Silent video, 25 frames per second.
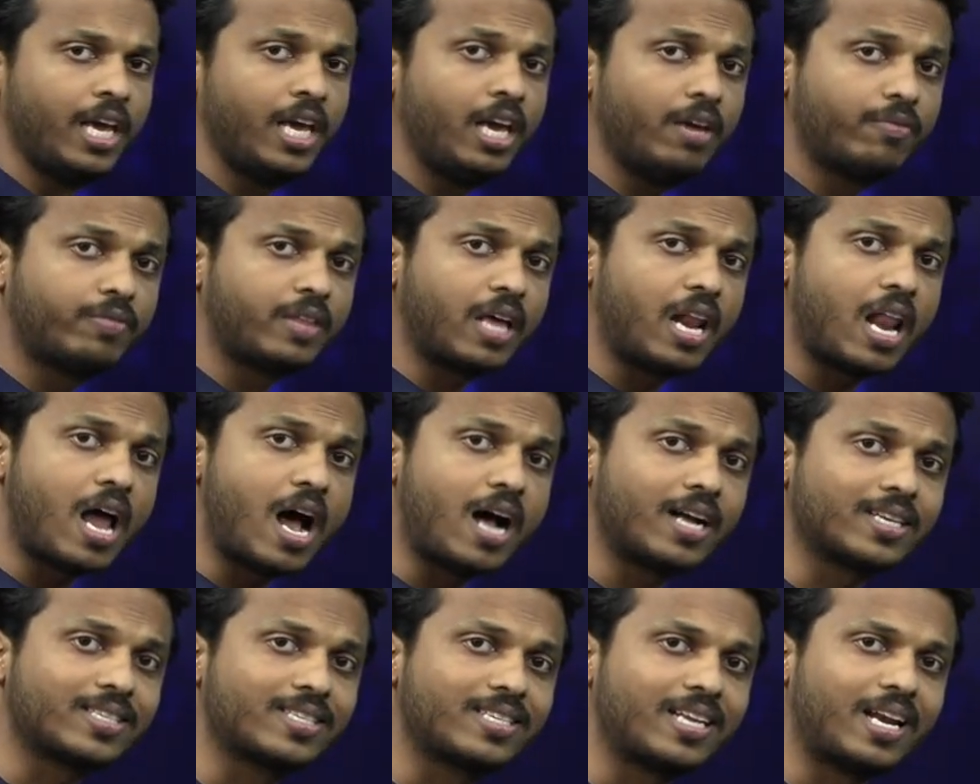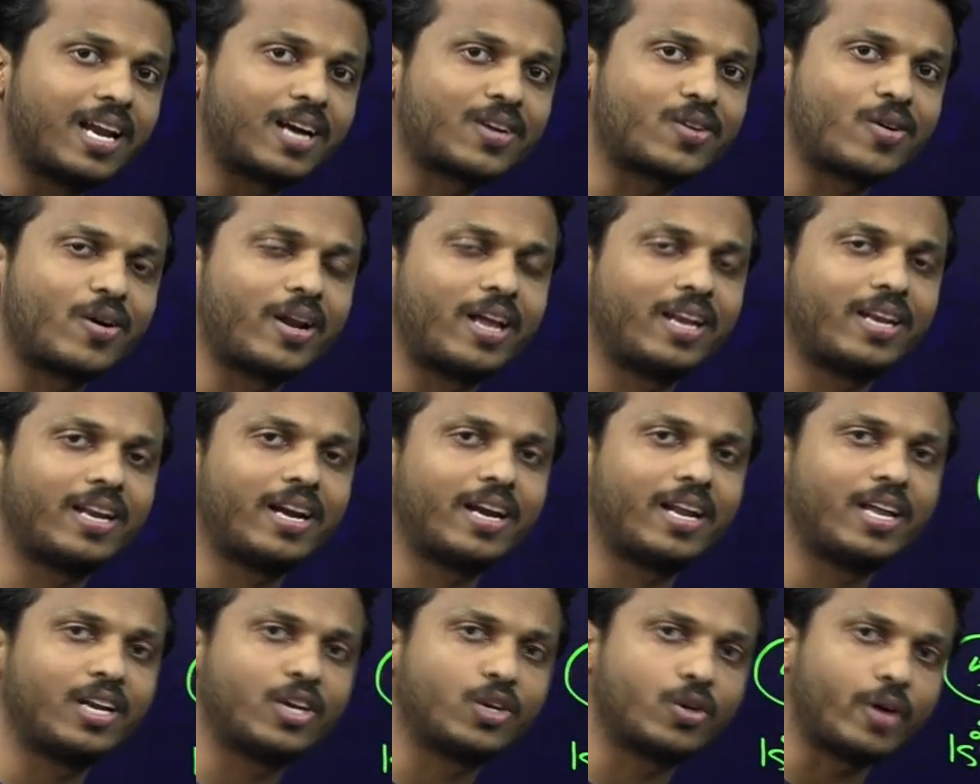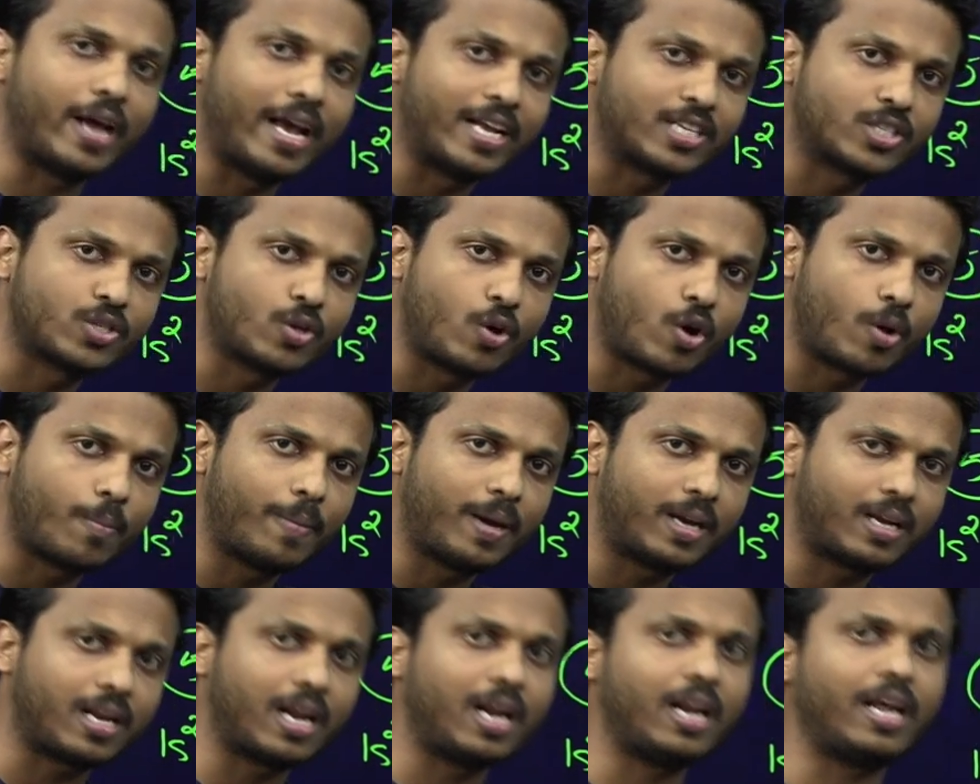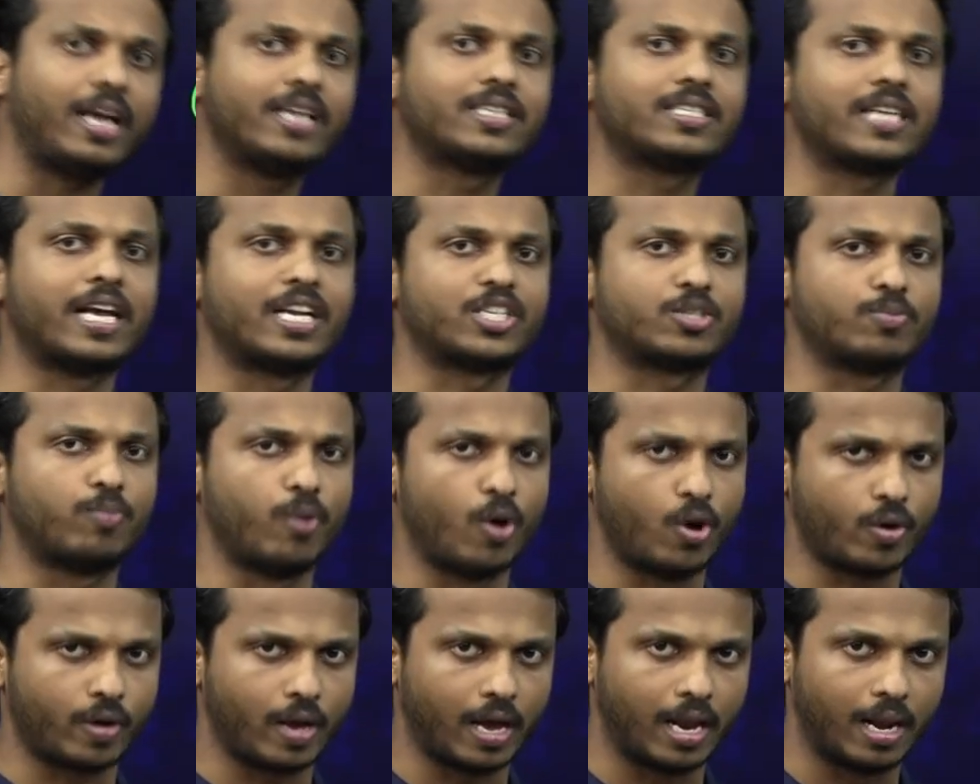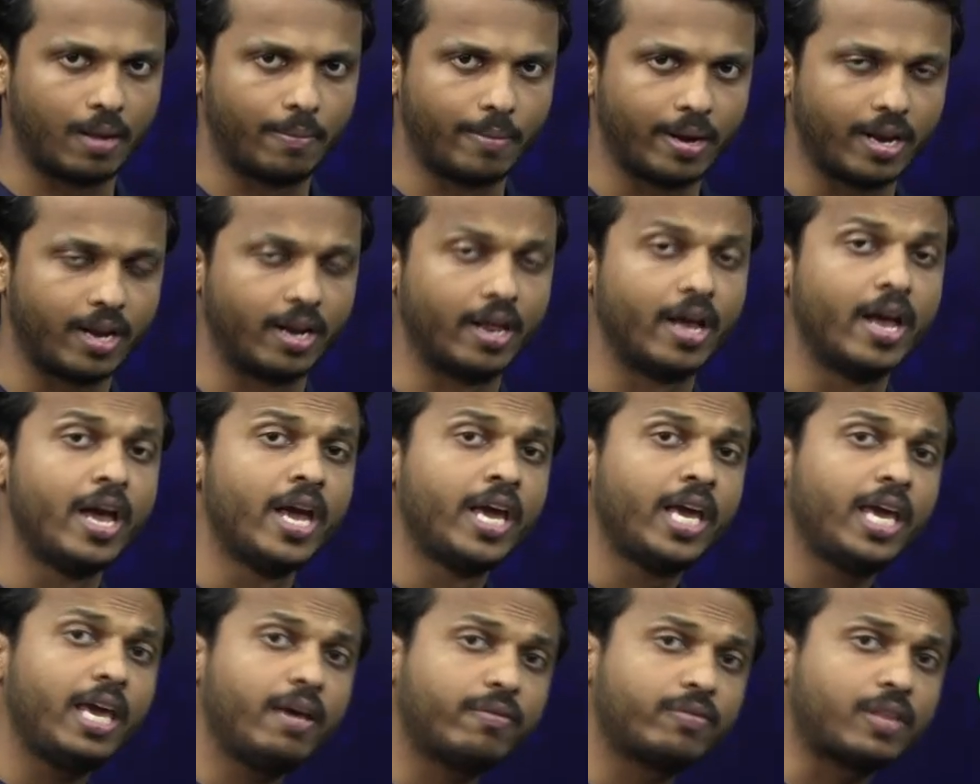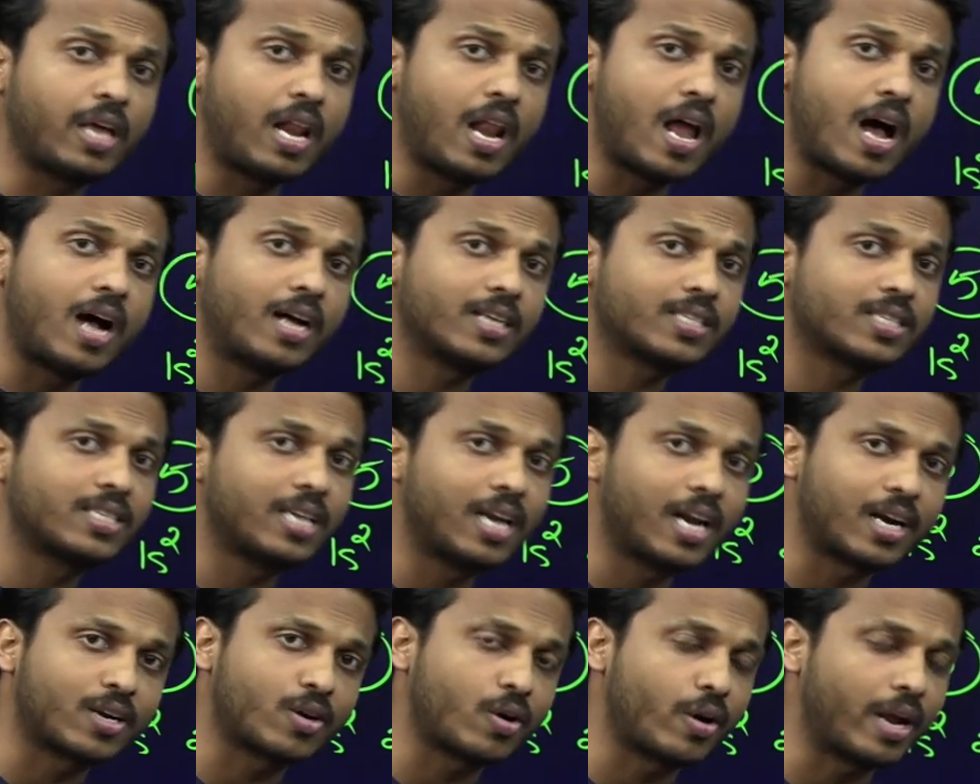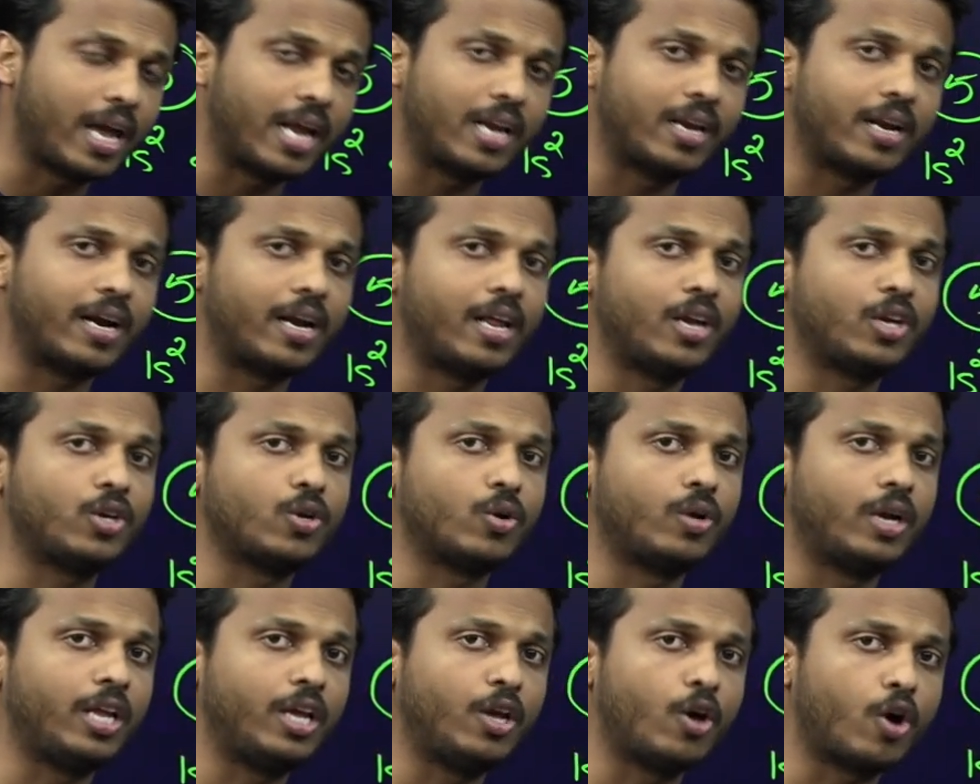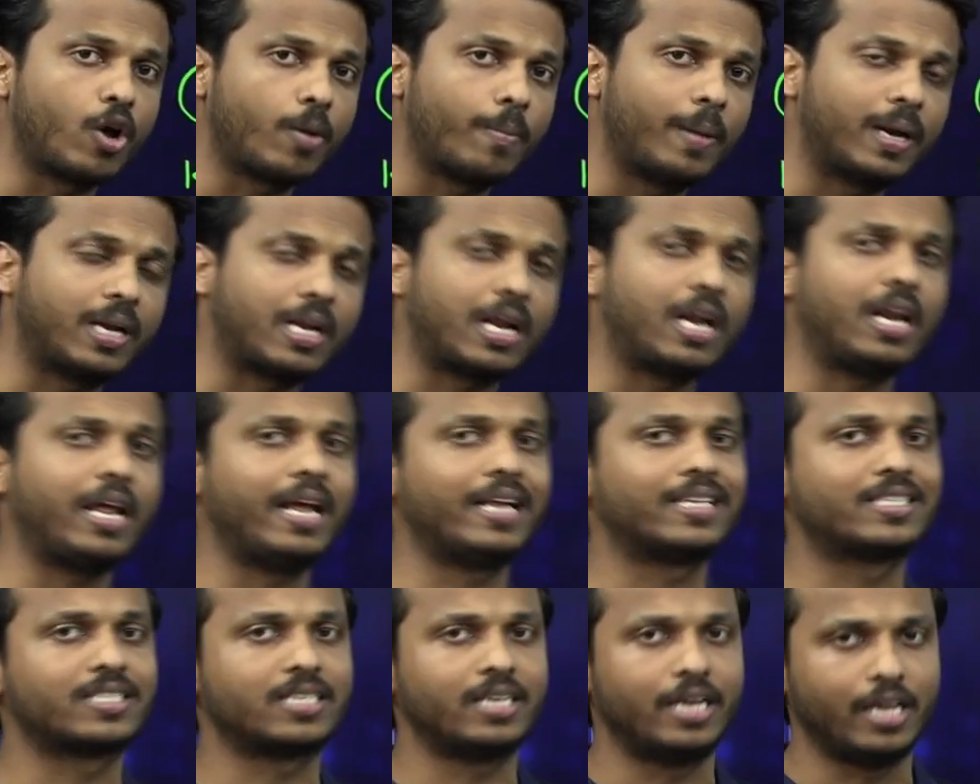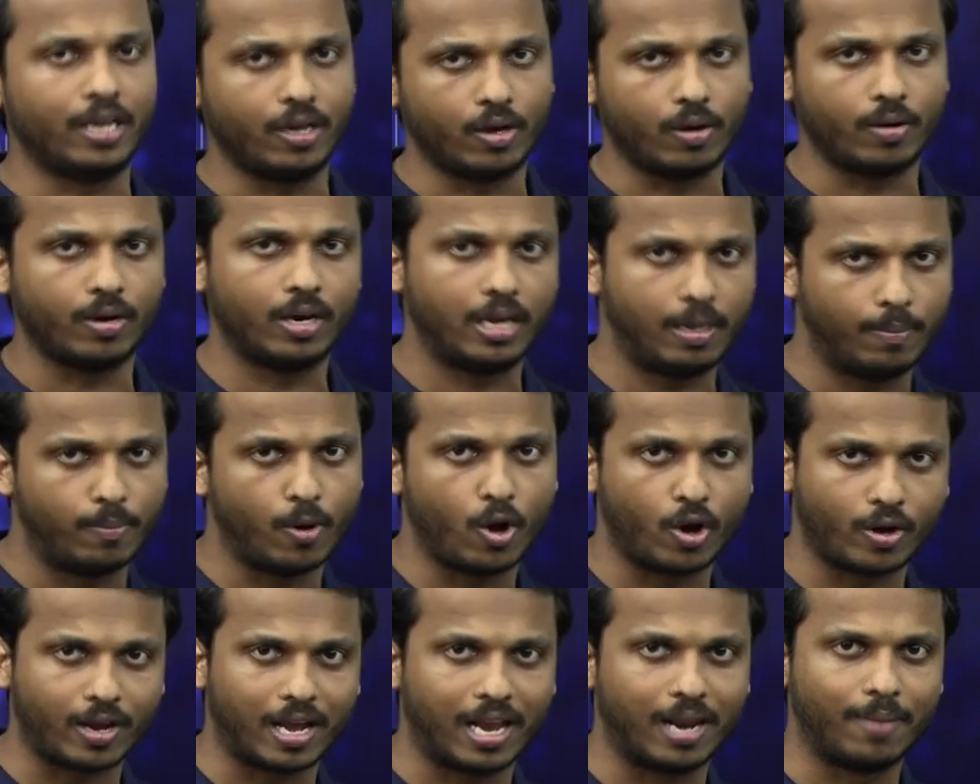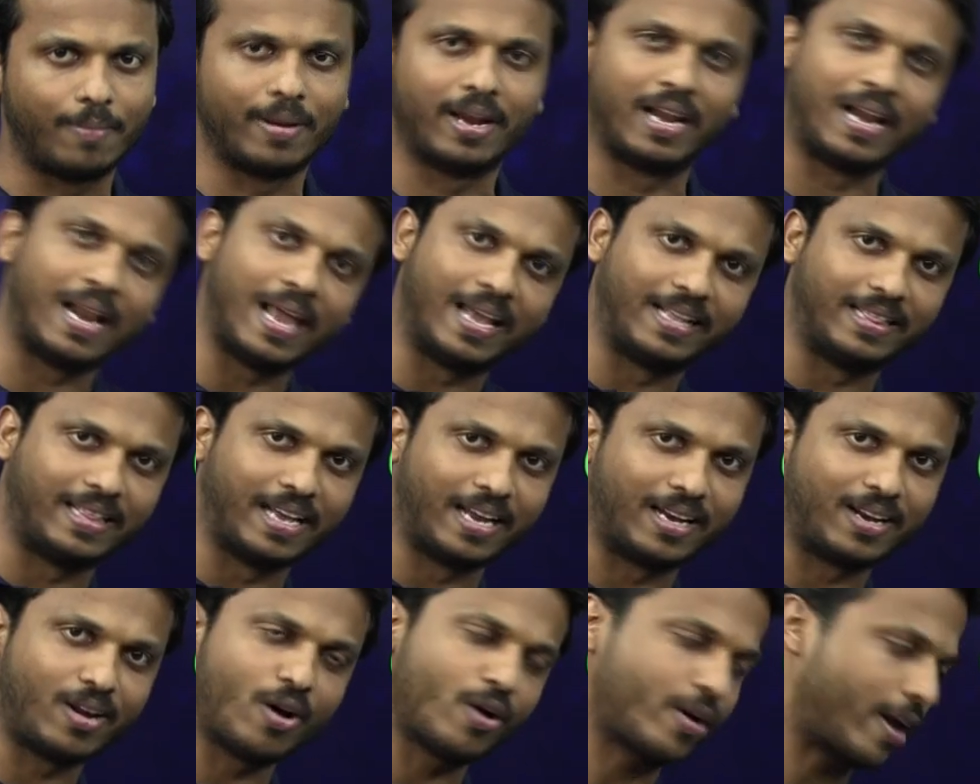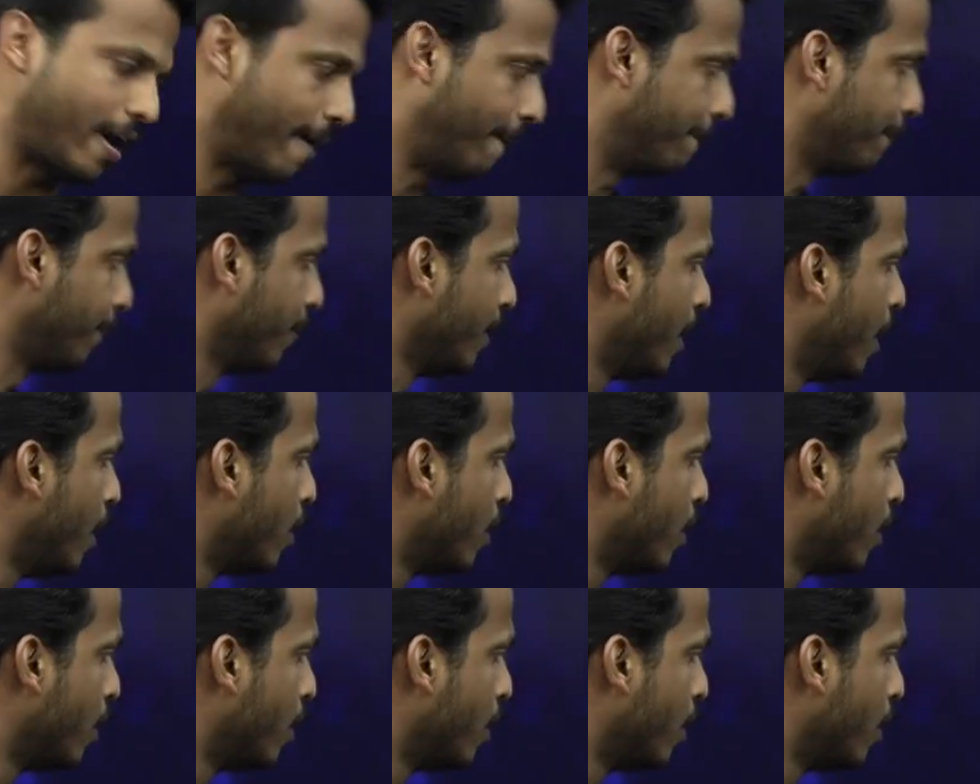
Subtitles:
If the last electron entered into S orbital, it's S block element. If the last electron entered into D orbital, it's D block element, like that. Okay.